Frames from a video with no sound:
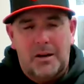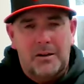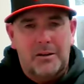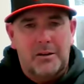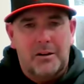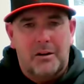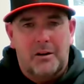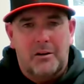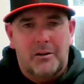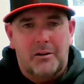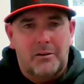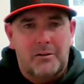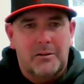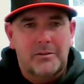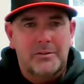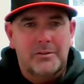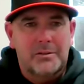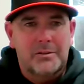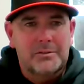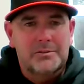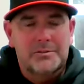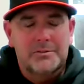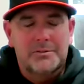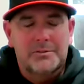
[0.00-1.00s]
you know,
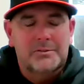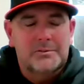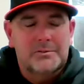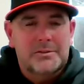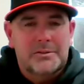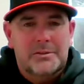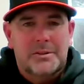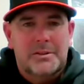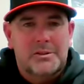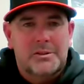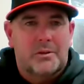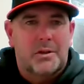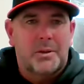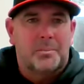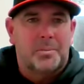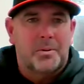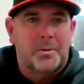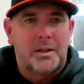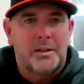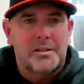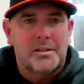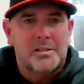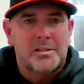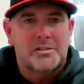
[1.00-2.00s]
he's only
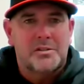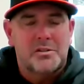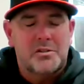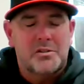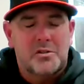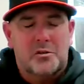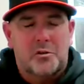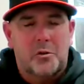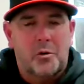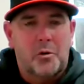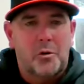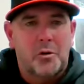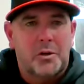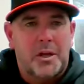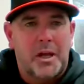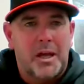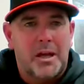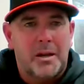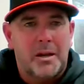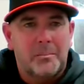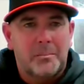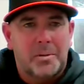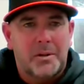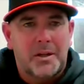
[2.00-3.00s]
played, this is his third
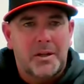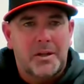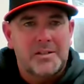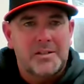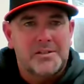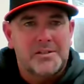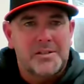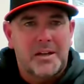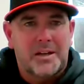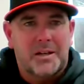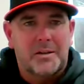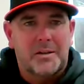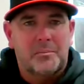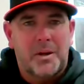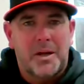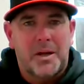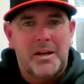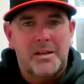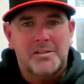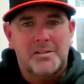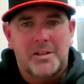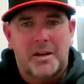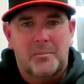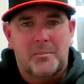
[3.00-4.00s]
game playing second
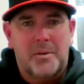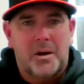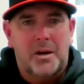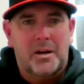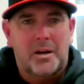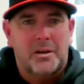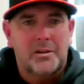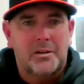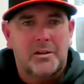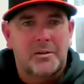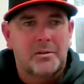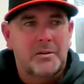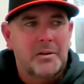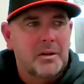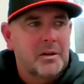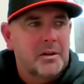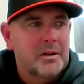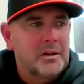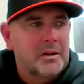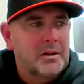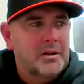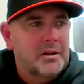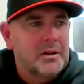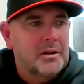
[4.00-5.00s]
base. I'm not going
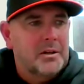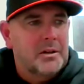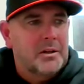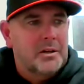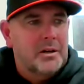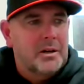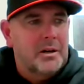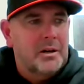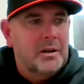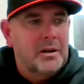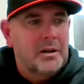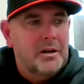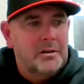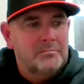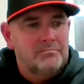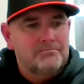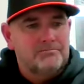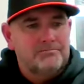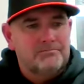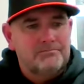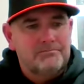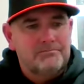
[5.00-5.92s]
to,